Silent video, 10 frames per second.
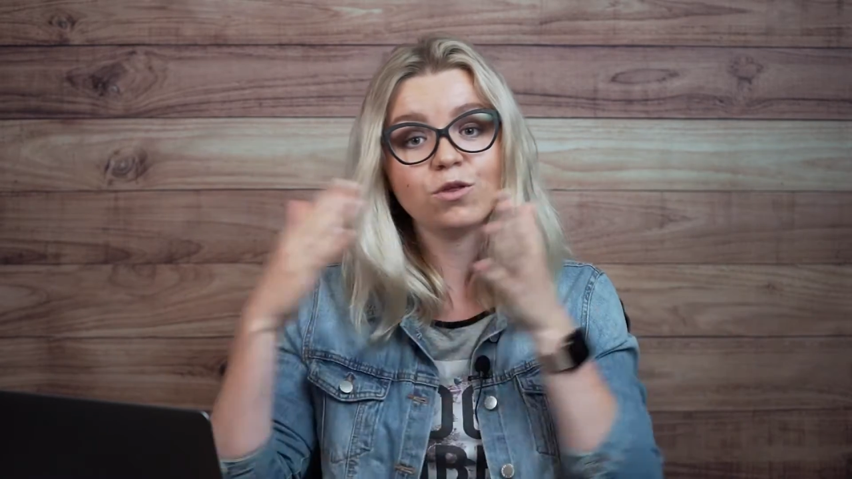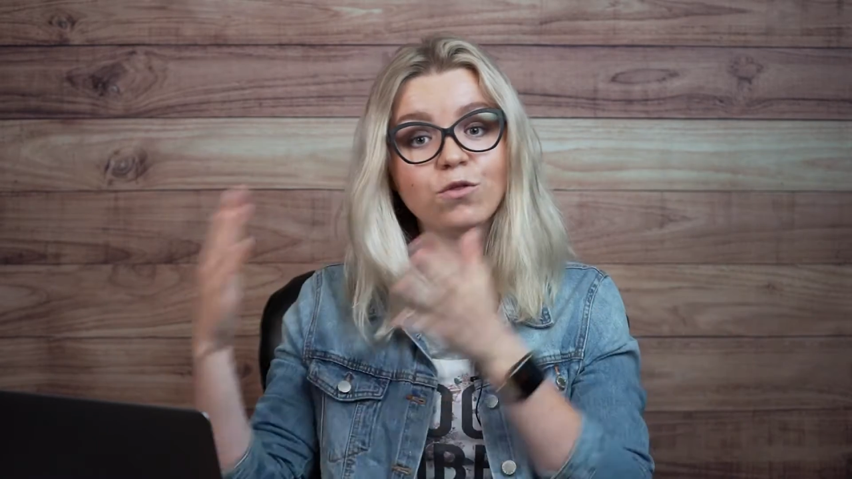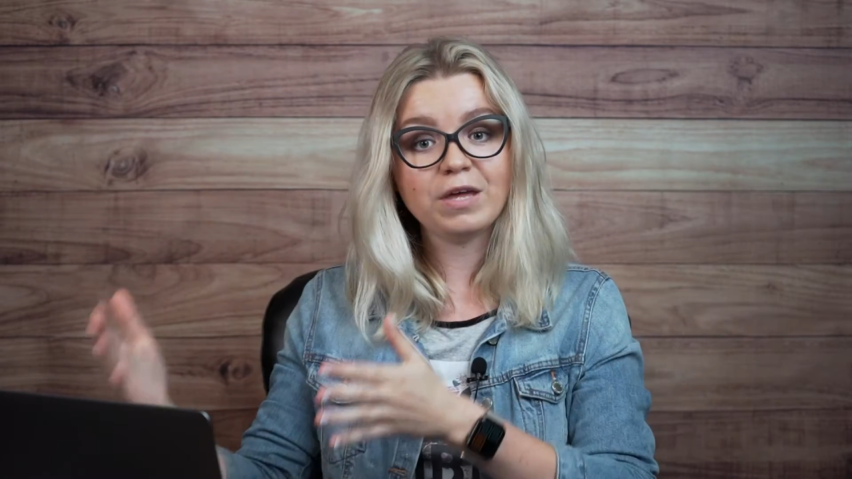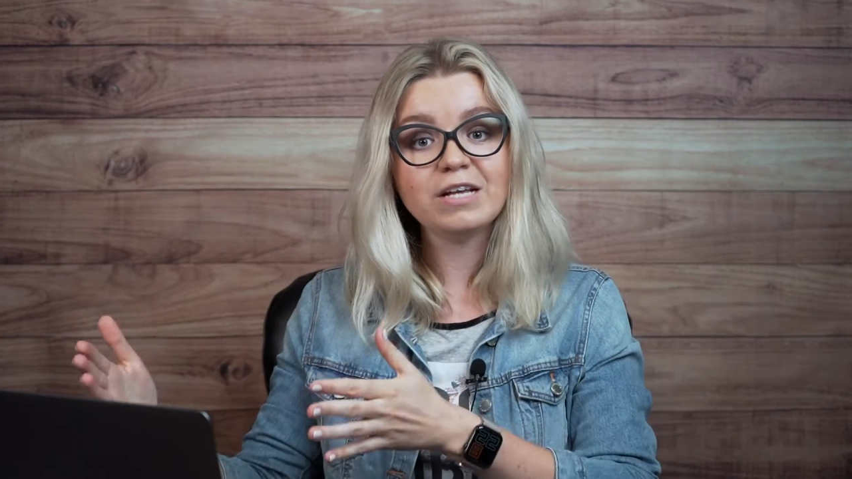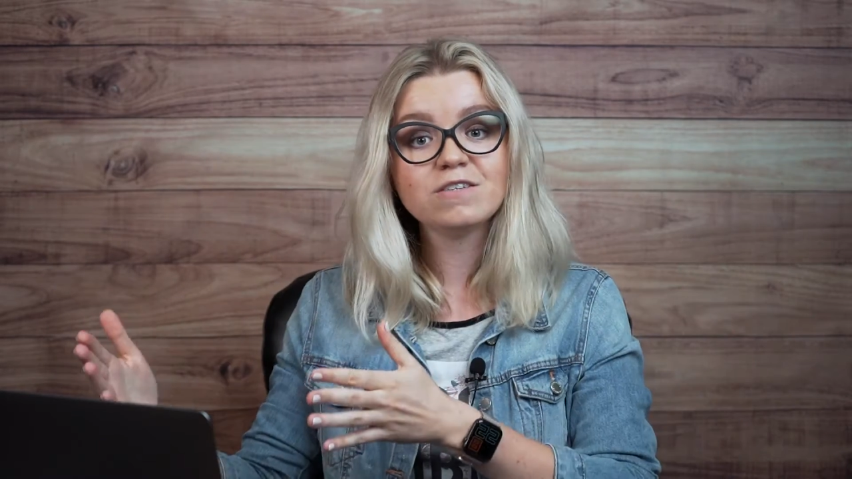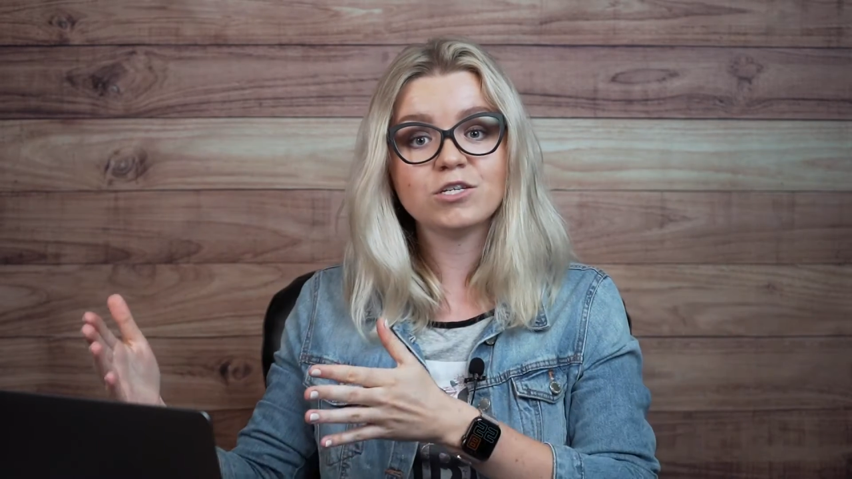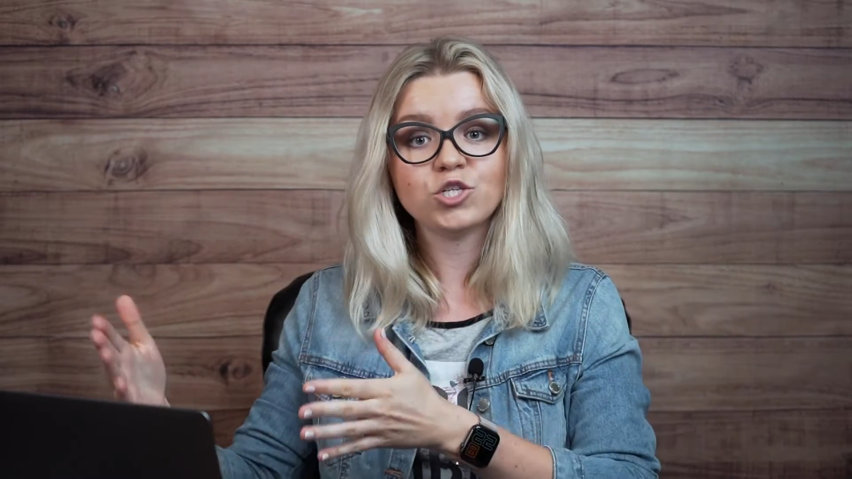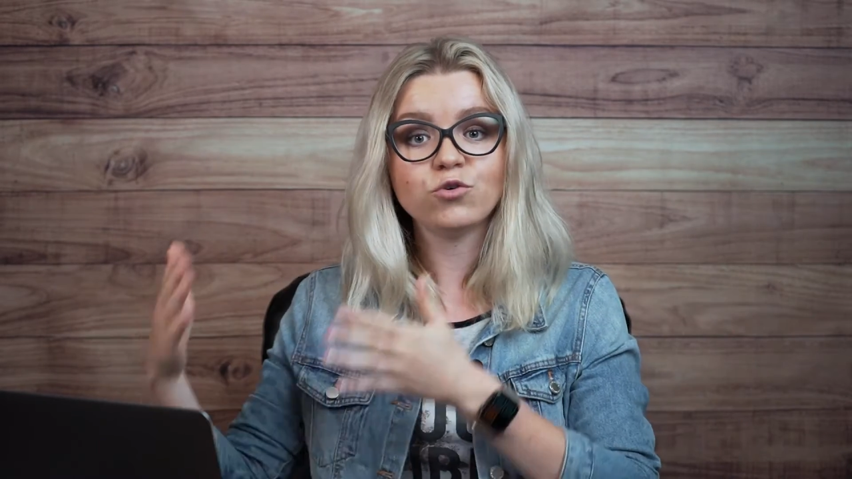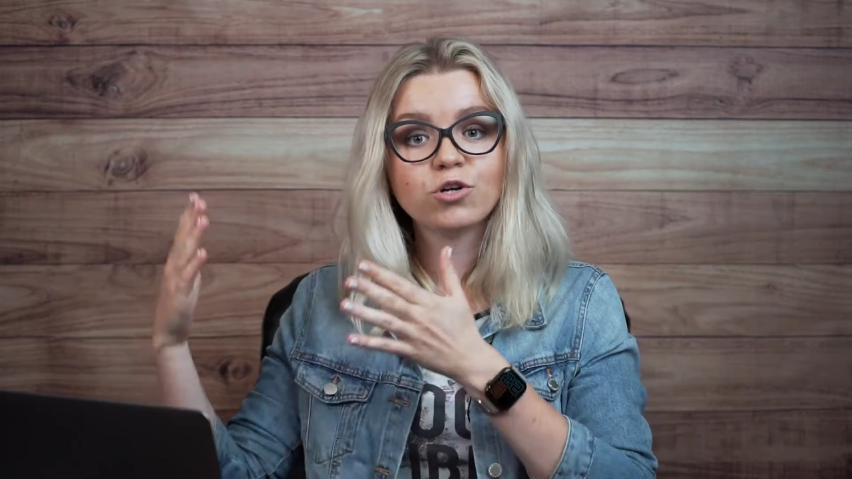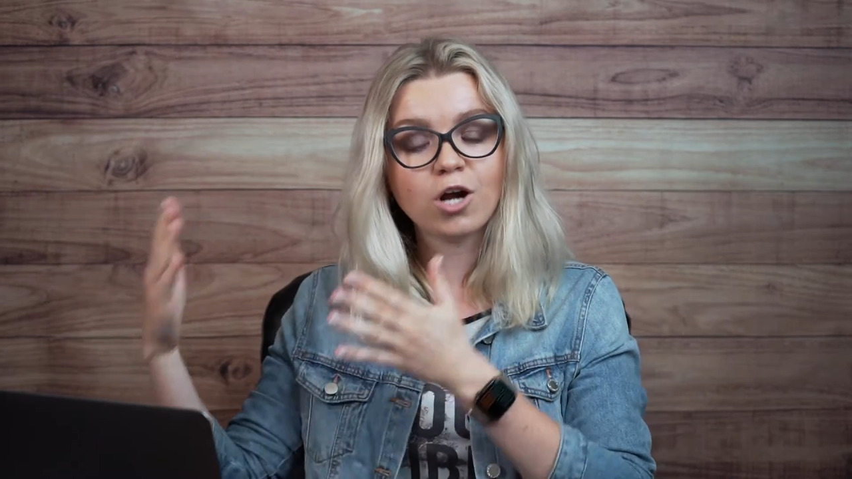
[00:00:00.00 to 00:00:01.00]
with the things
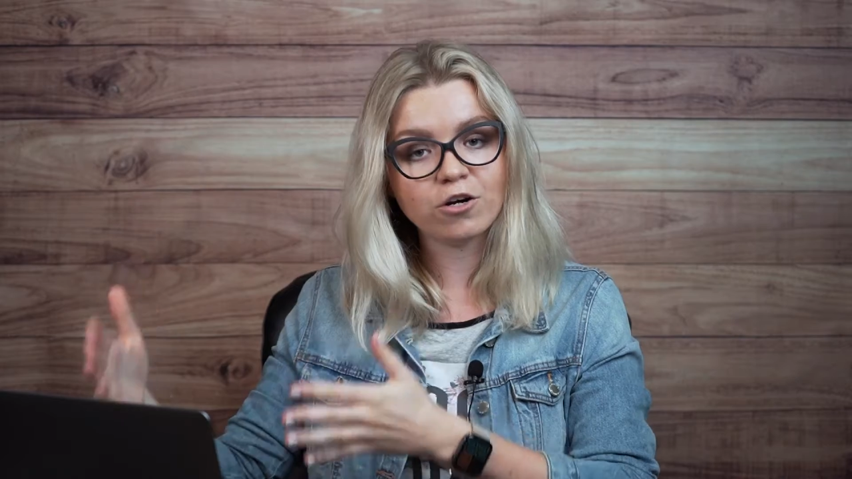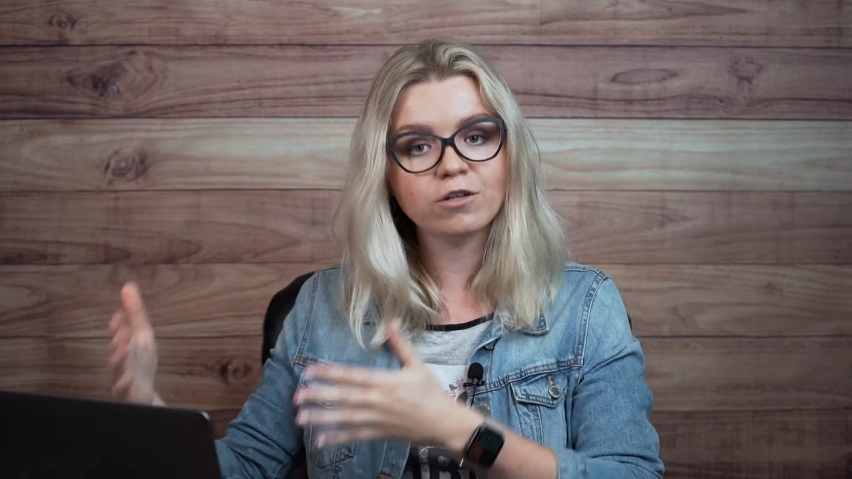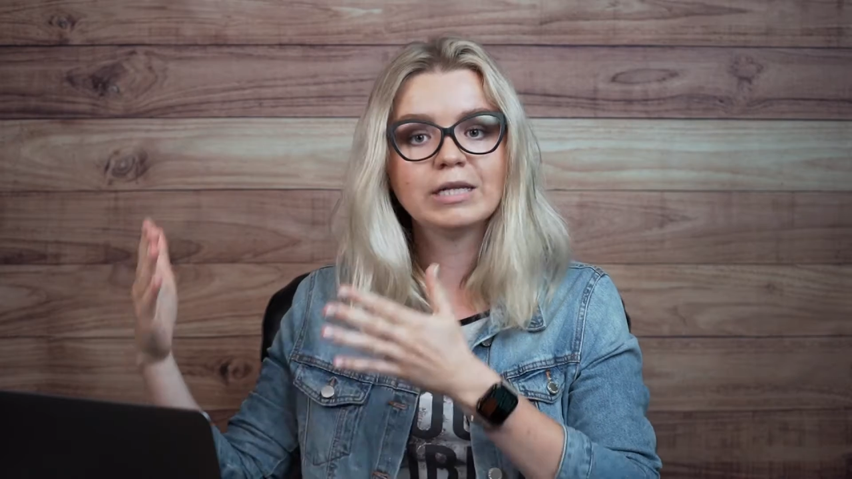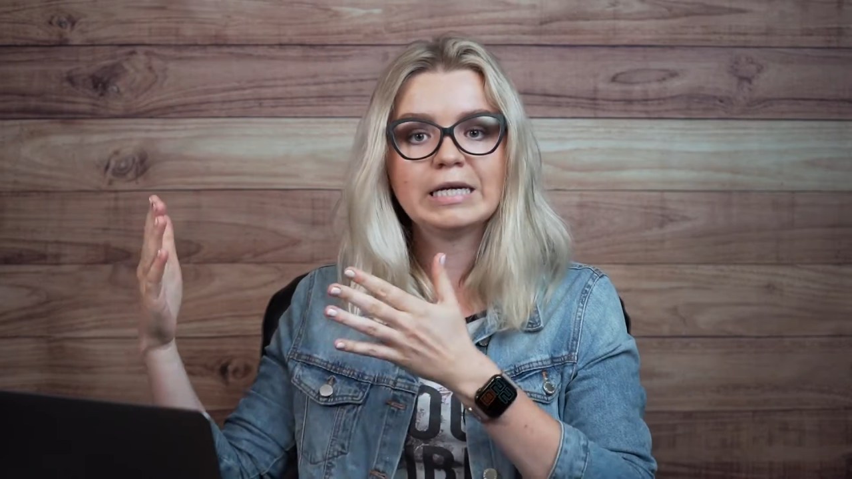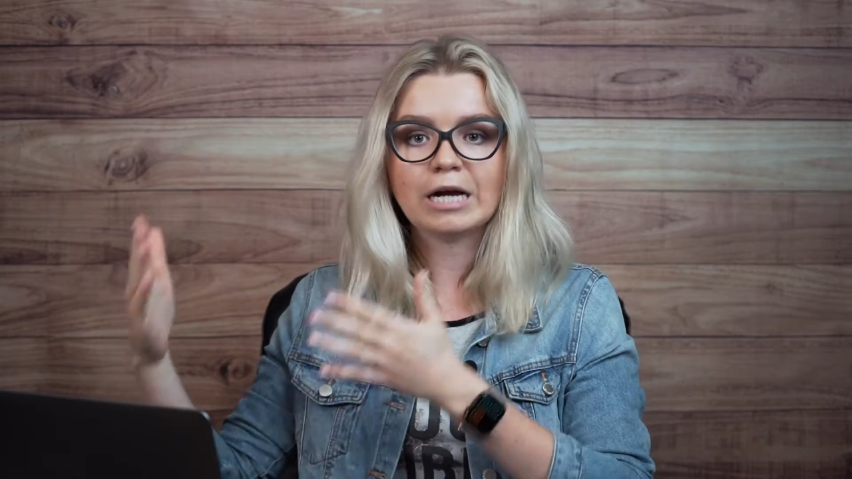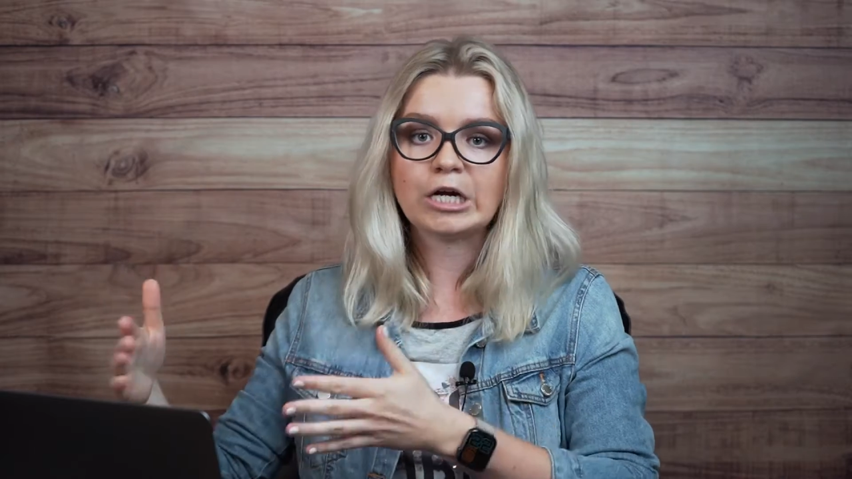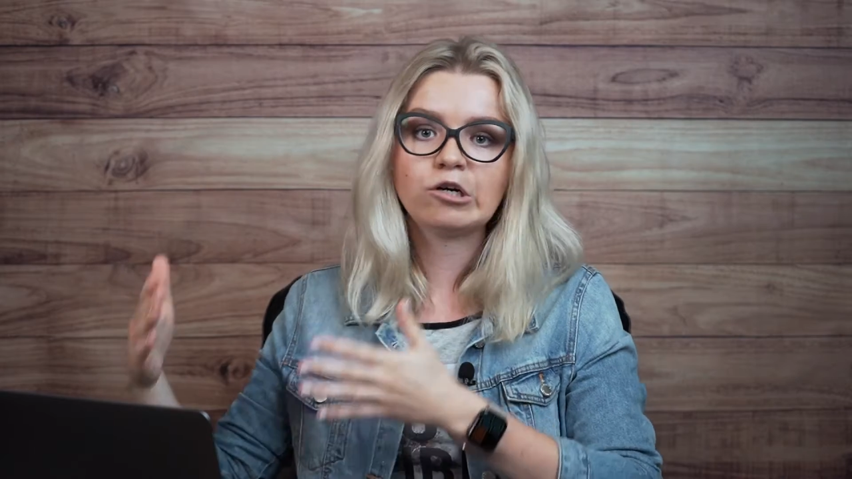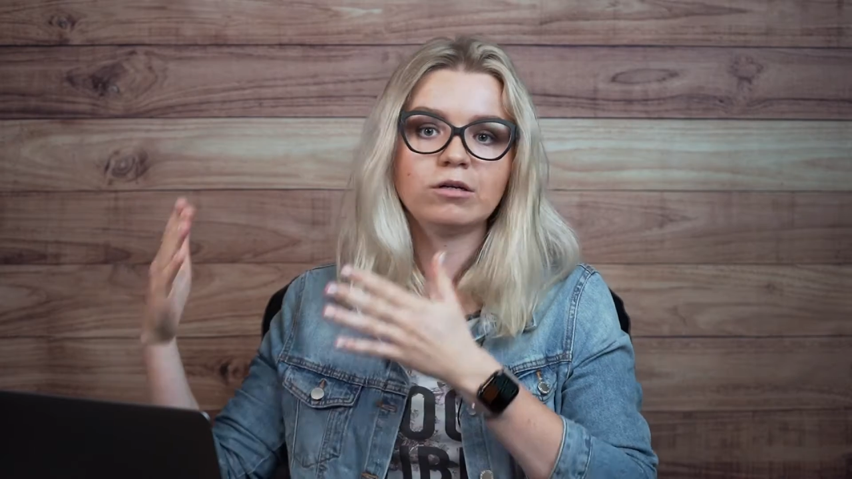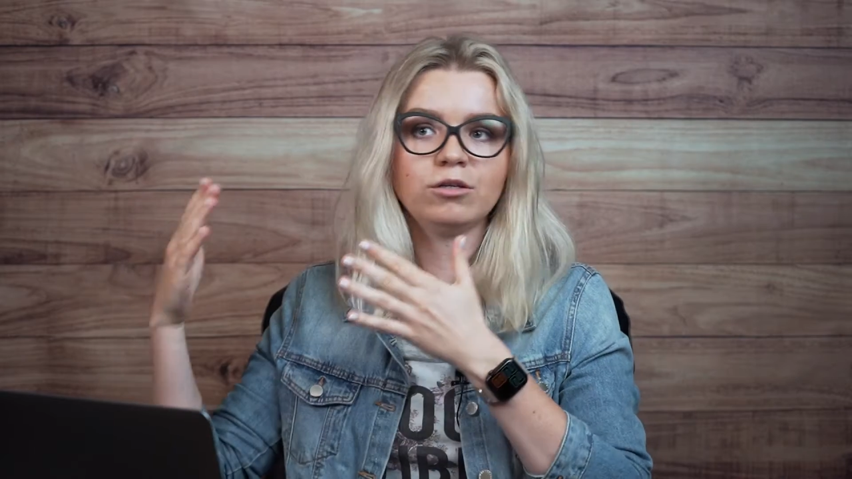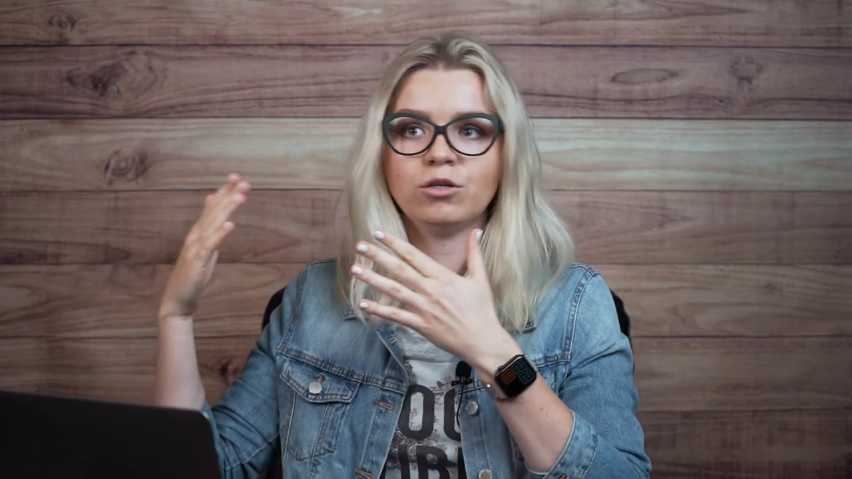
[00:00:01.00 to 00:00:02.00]
that you currently are,